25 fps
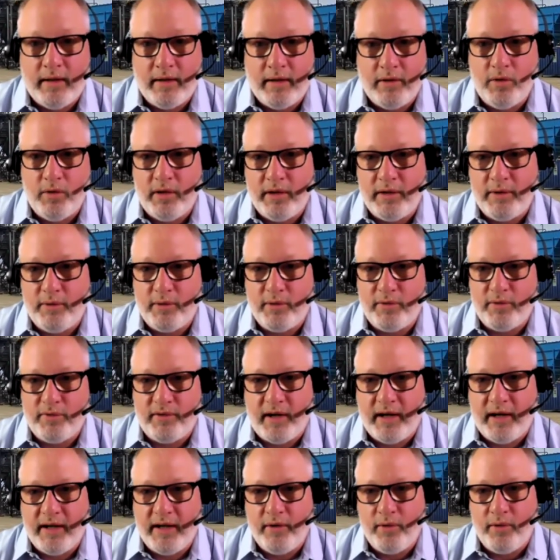locally
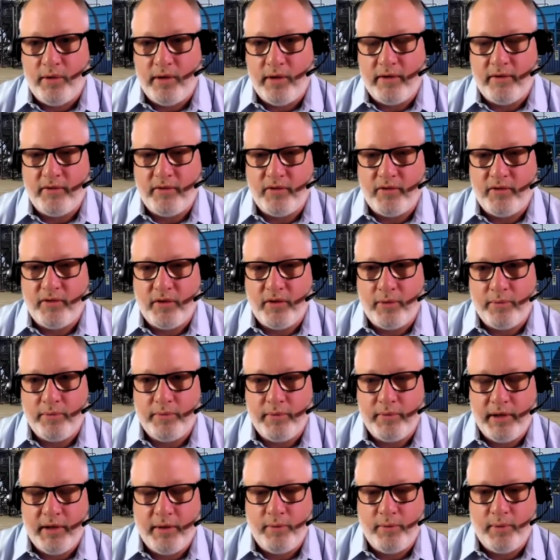refined oil. So
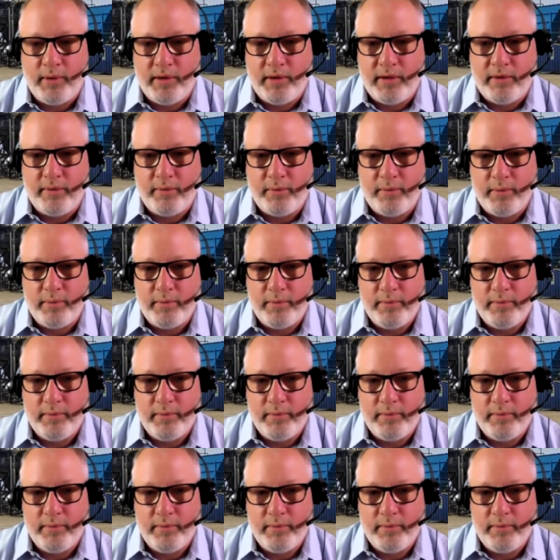we're